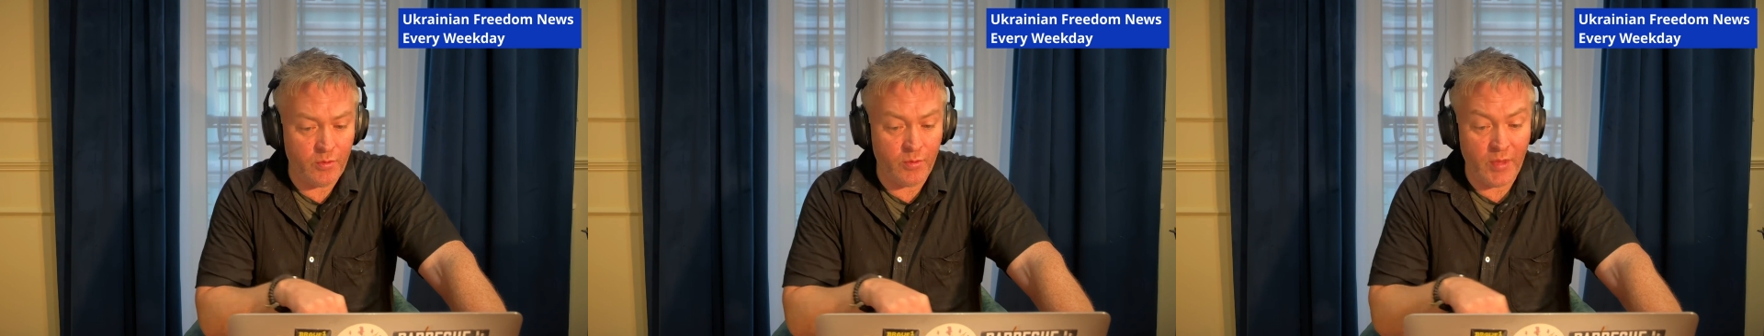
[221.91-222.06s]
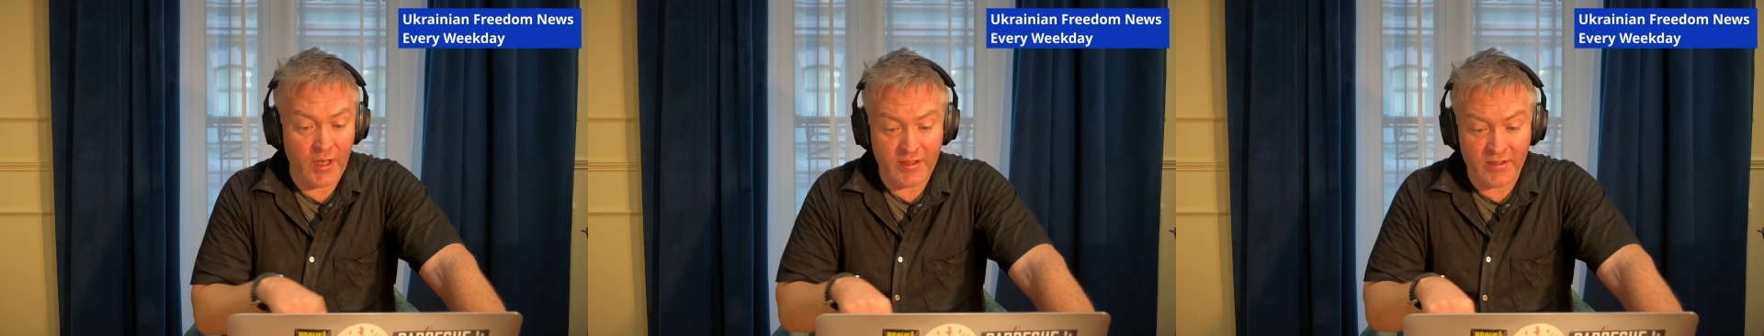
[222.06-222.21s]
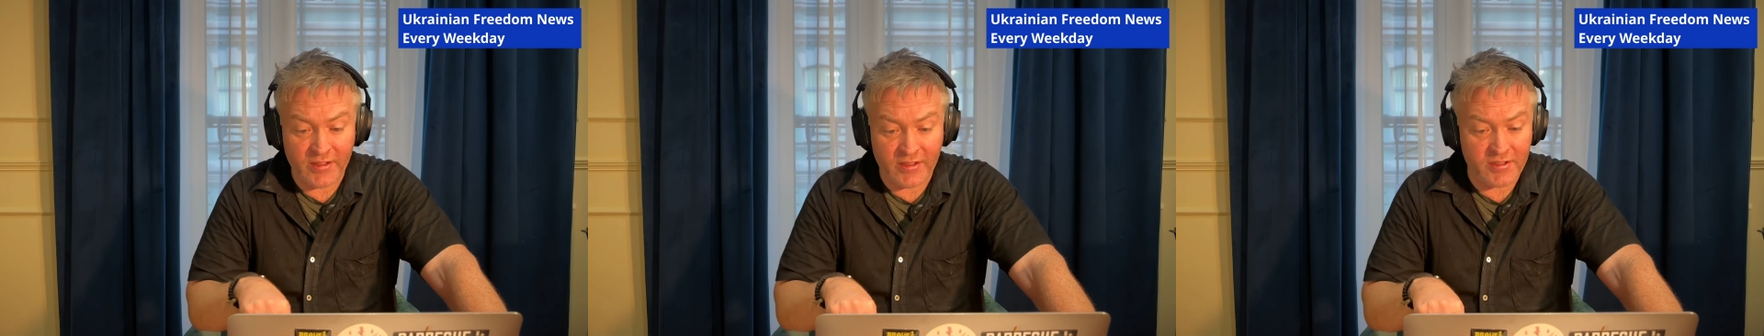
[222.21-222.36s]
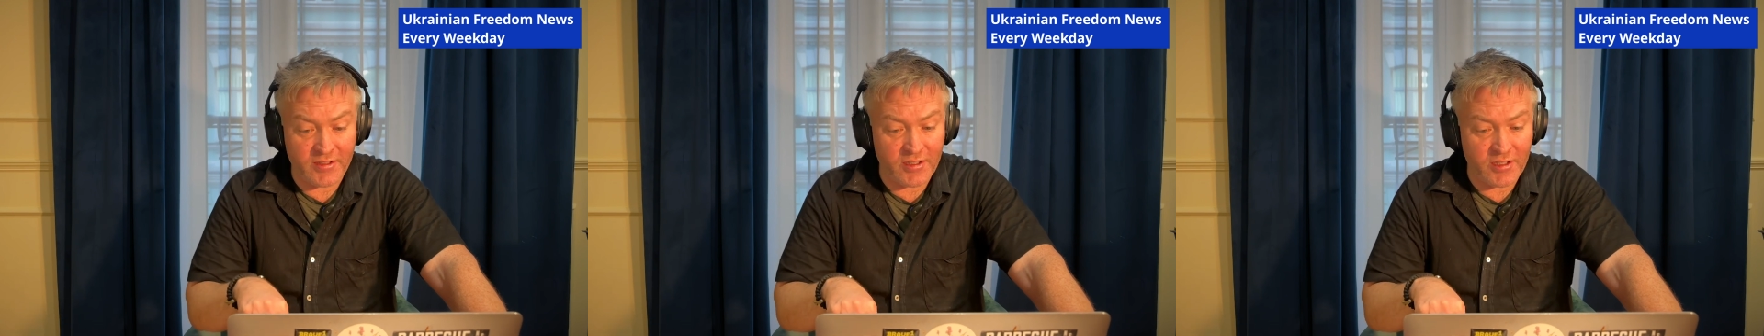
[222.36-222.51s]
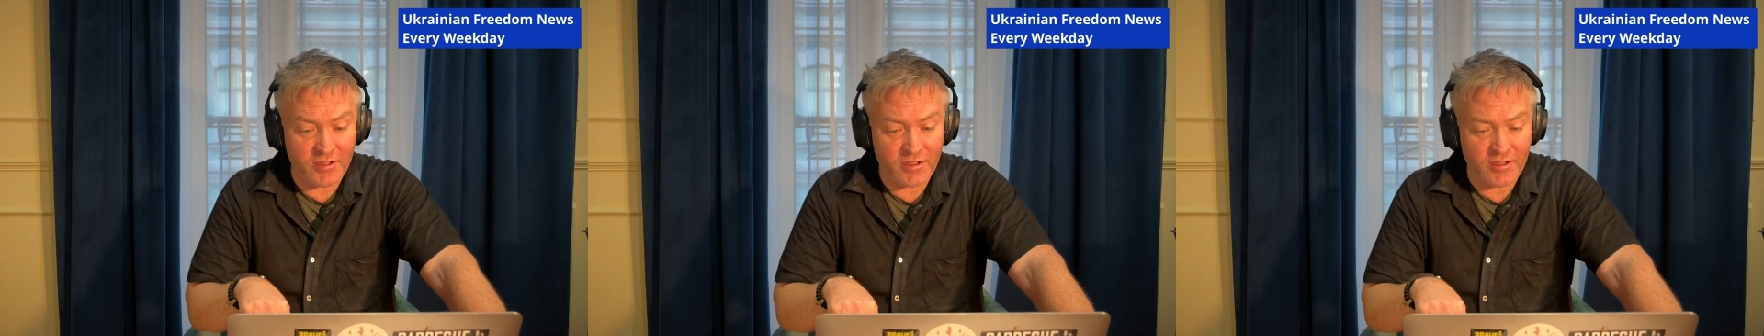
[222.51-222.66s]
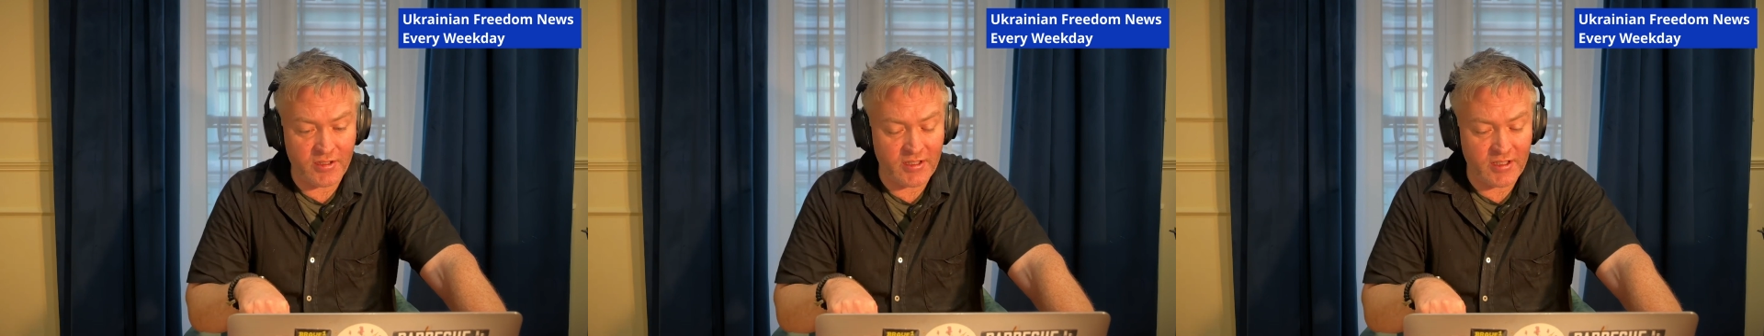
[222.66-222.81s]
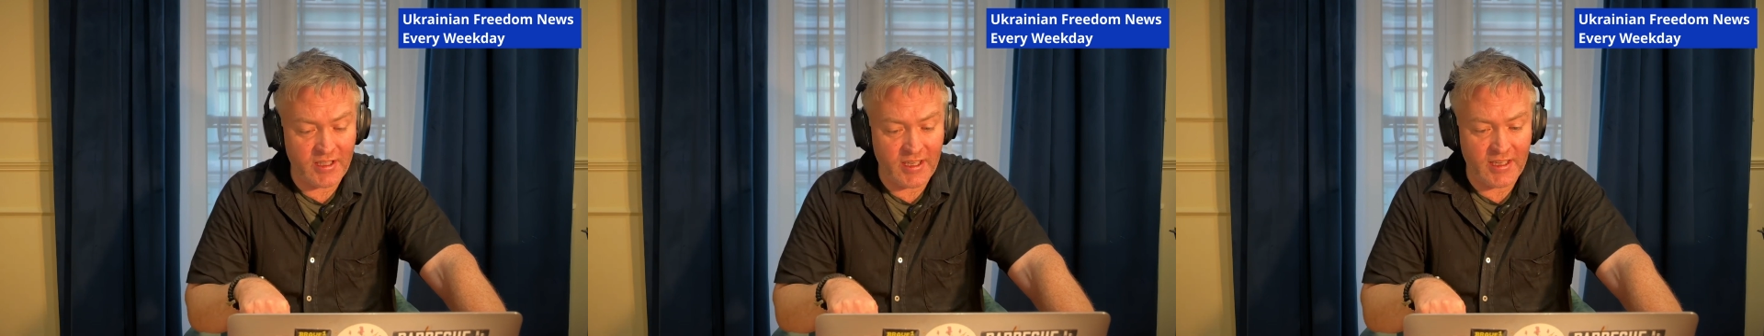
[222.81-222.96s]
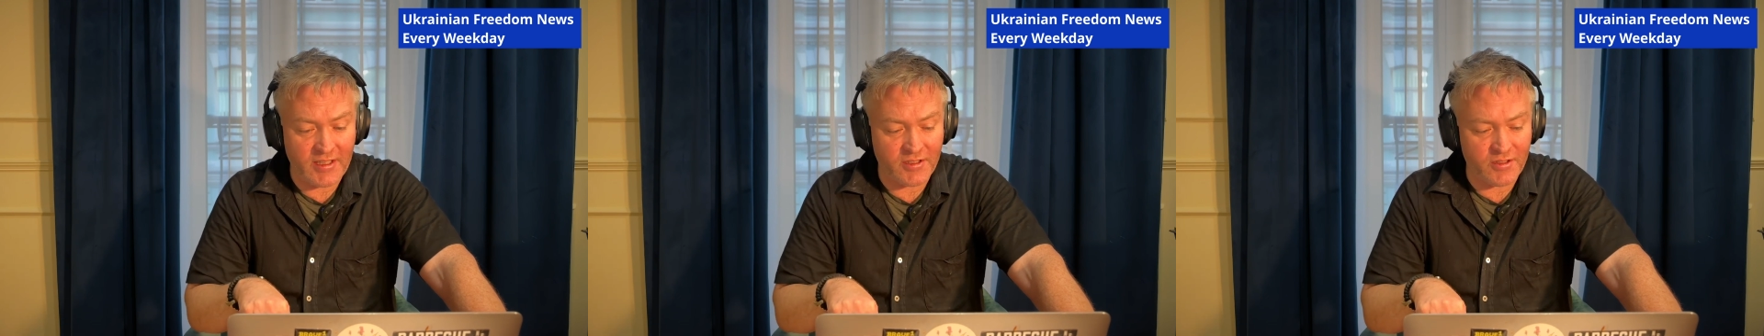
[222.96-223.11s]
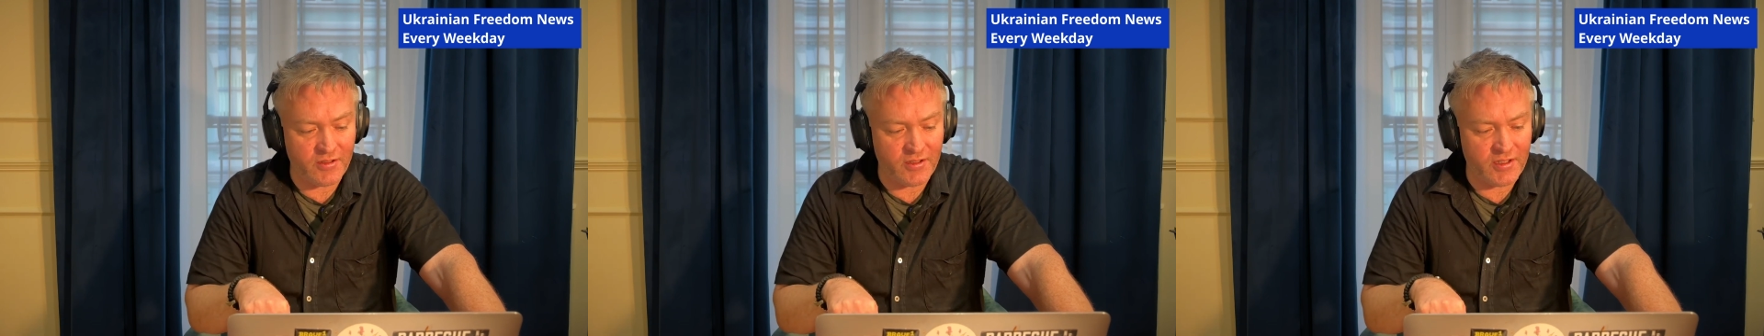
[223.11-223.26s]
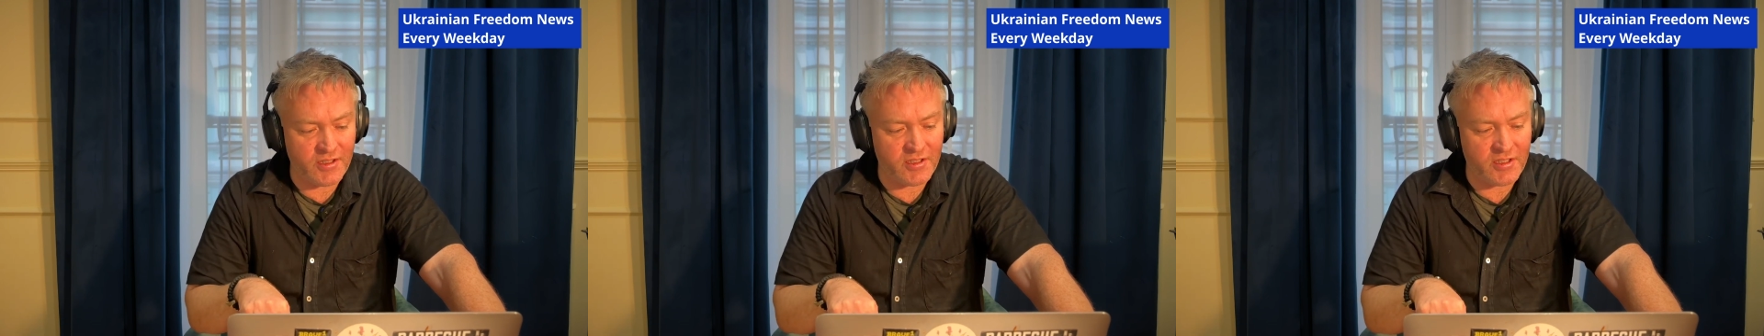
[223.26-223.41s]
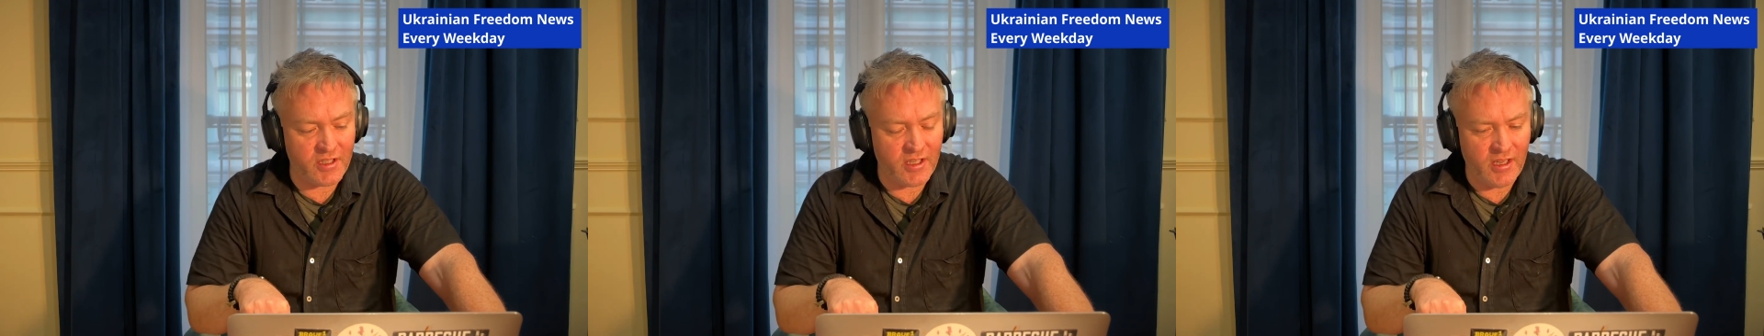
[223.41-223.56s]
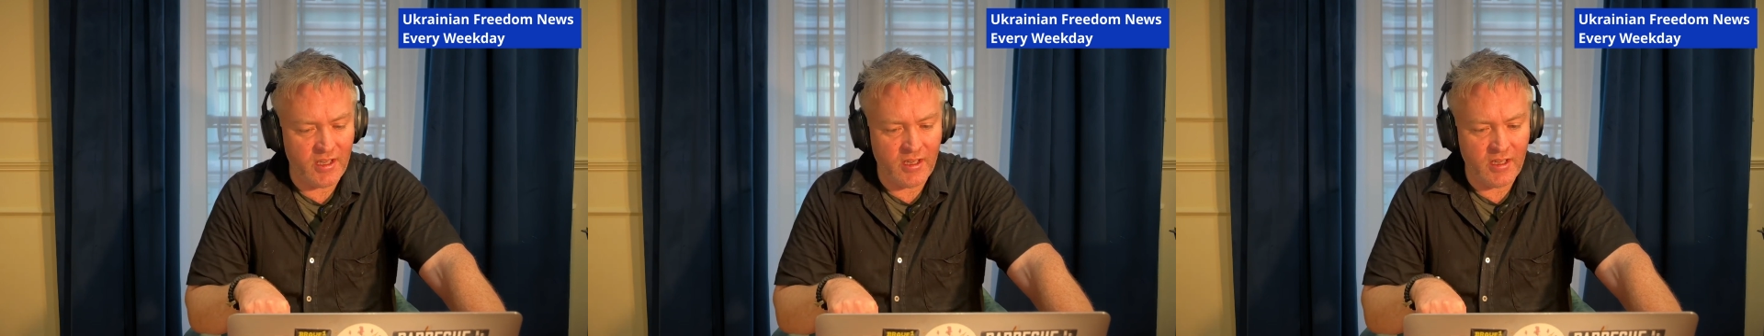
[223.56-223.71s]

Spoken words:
made the decision to cancel this